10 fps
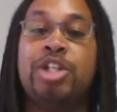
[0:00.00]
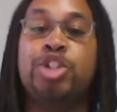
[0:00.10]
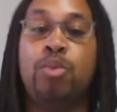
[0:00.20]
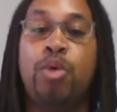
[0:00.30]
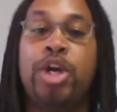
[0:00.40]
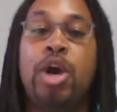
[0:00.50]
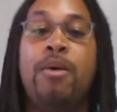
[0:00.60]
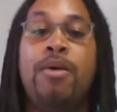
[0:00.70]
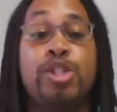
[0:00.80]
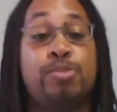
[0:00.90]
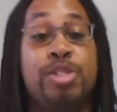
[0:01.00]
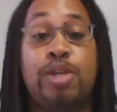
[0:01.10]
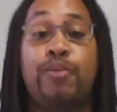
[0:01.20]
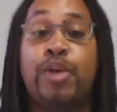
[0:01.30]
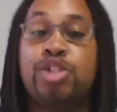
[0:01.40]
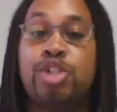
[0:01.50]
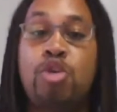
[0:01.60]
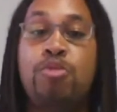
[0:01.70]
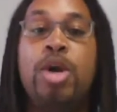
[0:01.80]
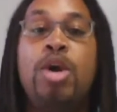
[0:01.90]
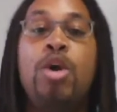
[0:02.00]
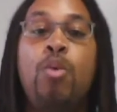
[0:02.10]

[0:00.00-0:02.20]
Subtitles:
that you're working on with a specific scope,